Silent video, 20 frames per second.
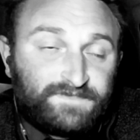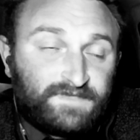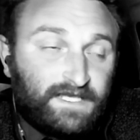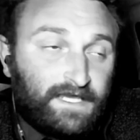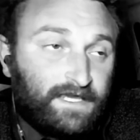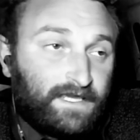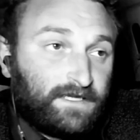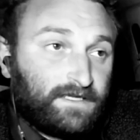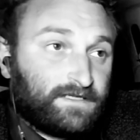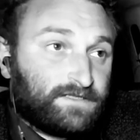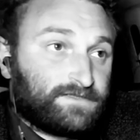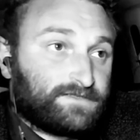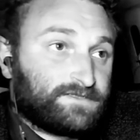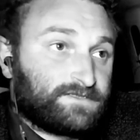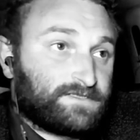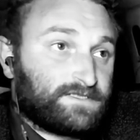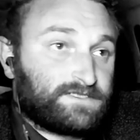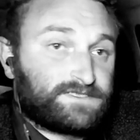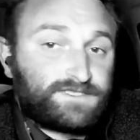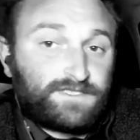
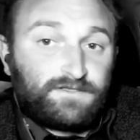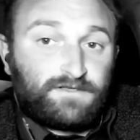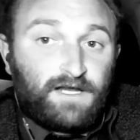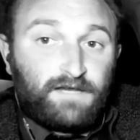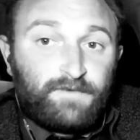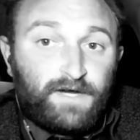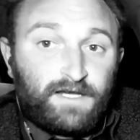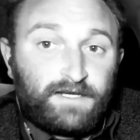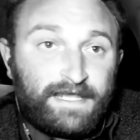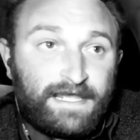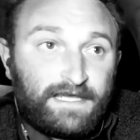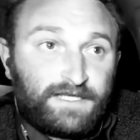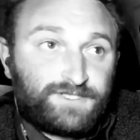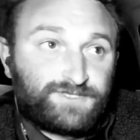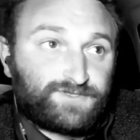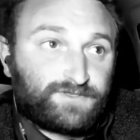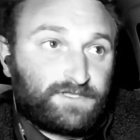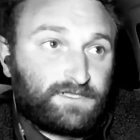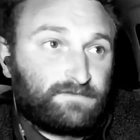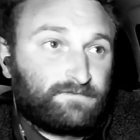And so I'm on
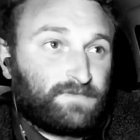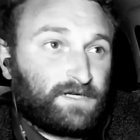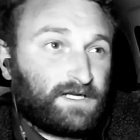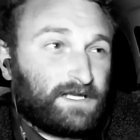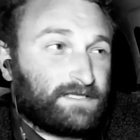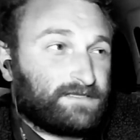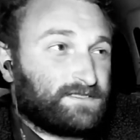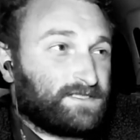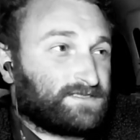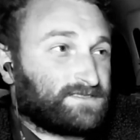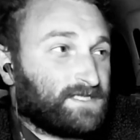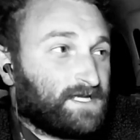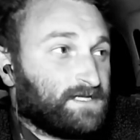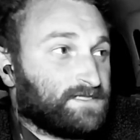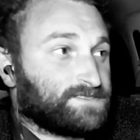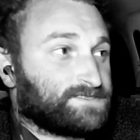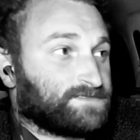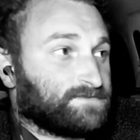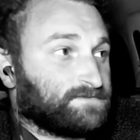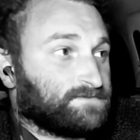Android, but I think they
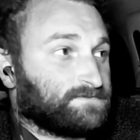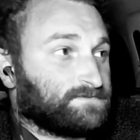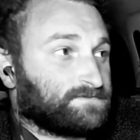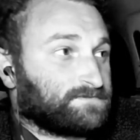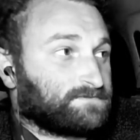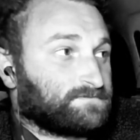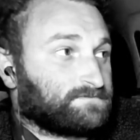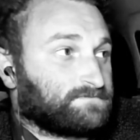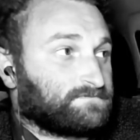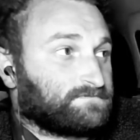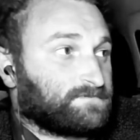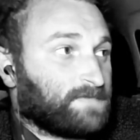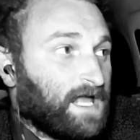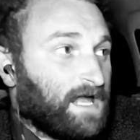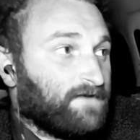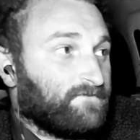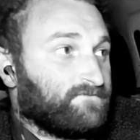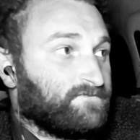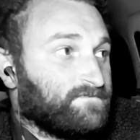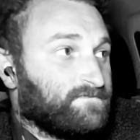also
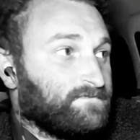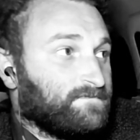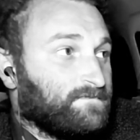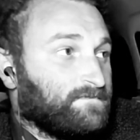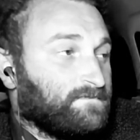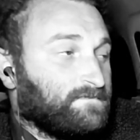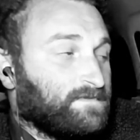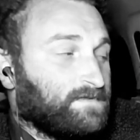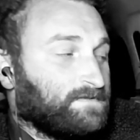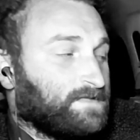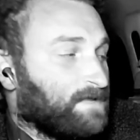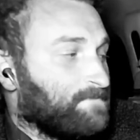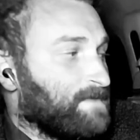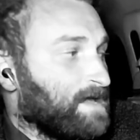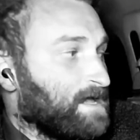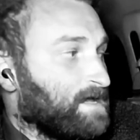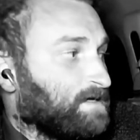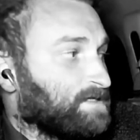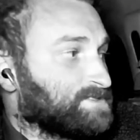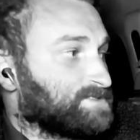have, they
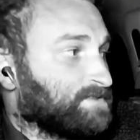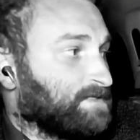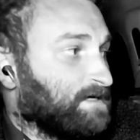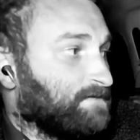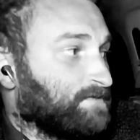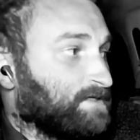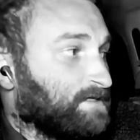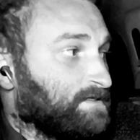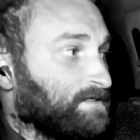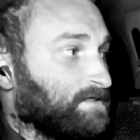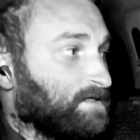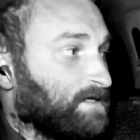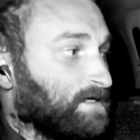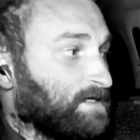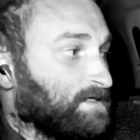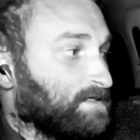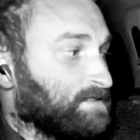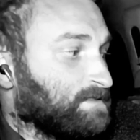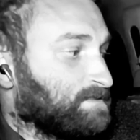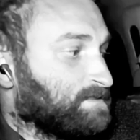may also have it on
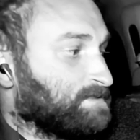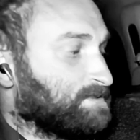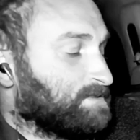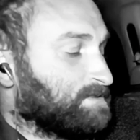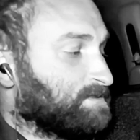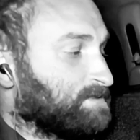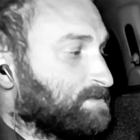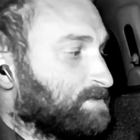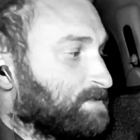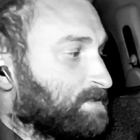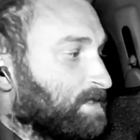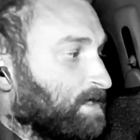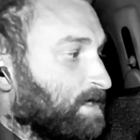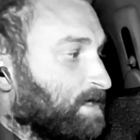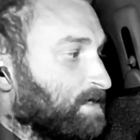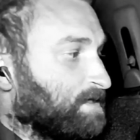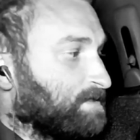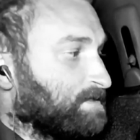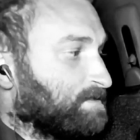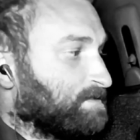uh,
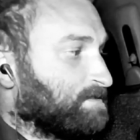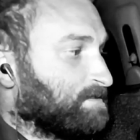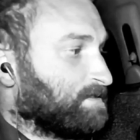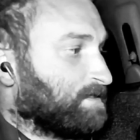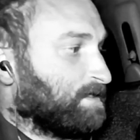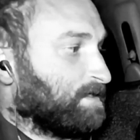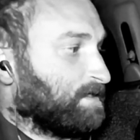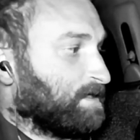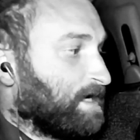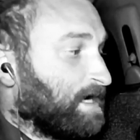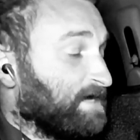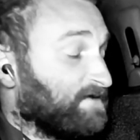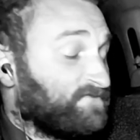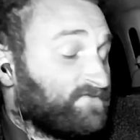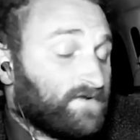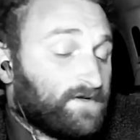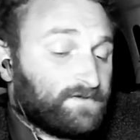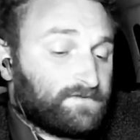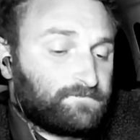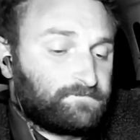on uh,
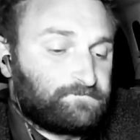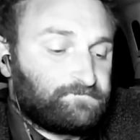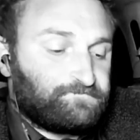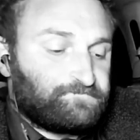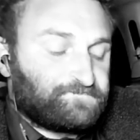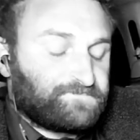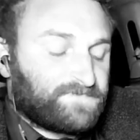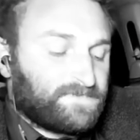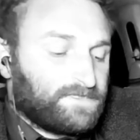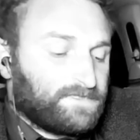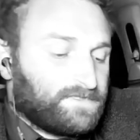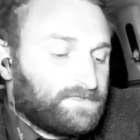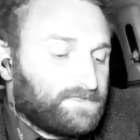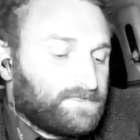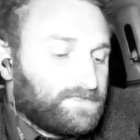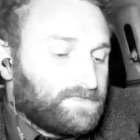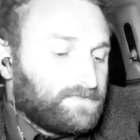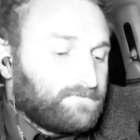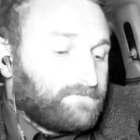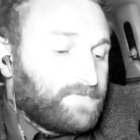iPhone.
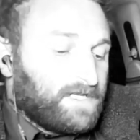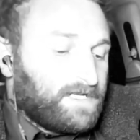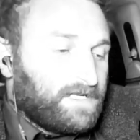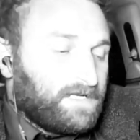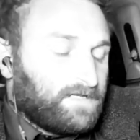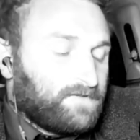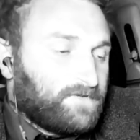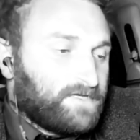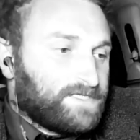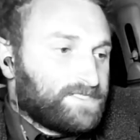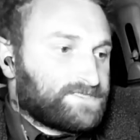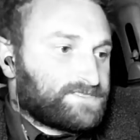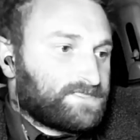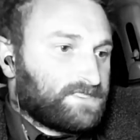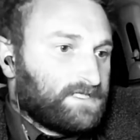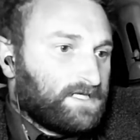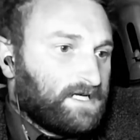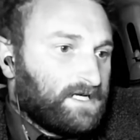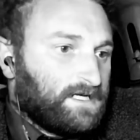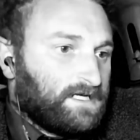But anyways,
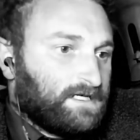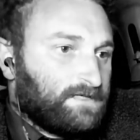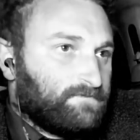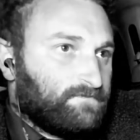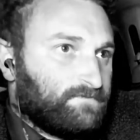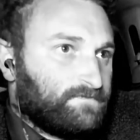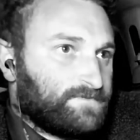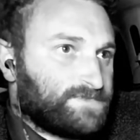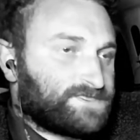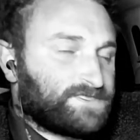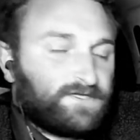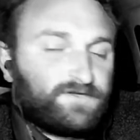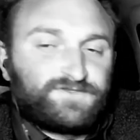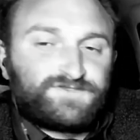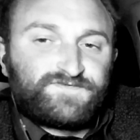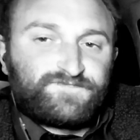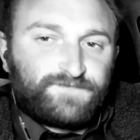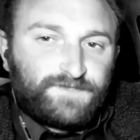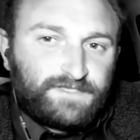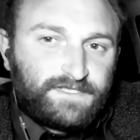um, so it
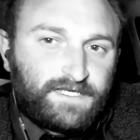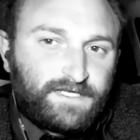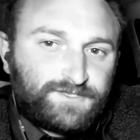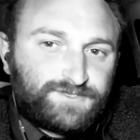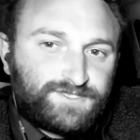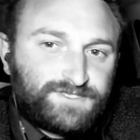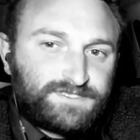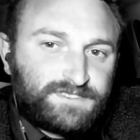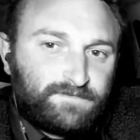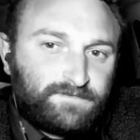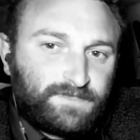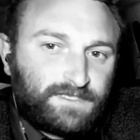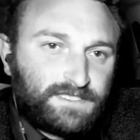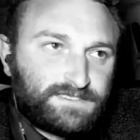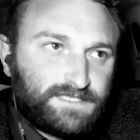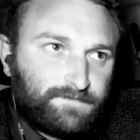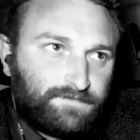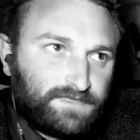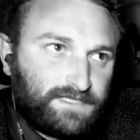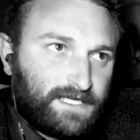was really interesting
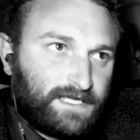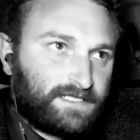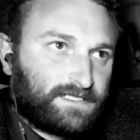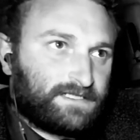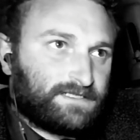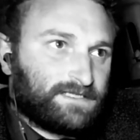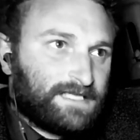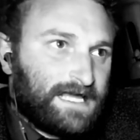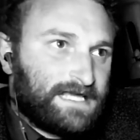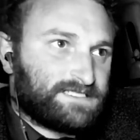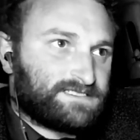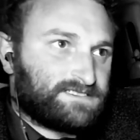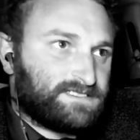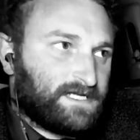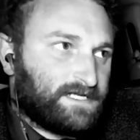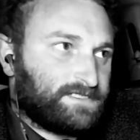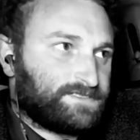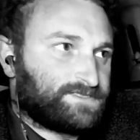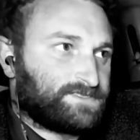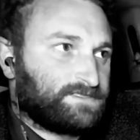because I played it last
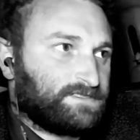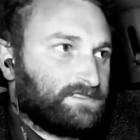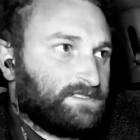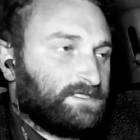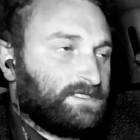night.